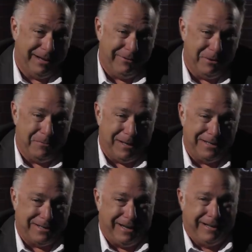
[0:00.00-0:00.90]

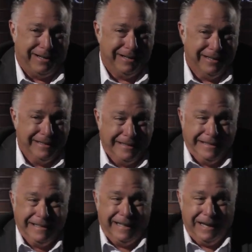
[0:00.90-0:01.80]
Everybody's like
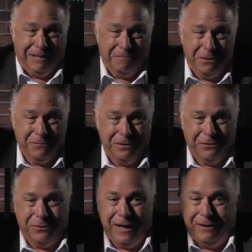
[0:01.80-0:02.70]
kind of moving
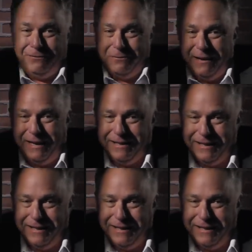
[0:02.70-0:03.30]
away from that,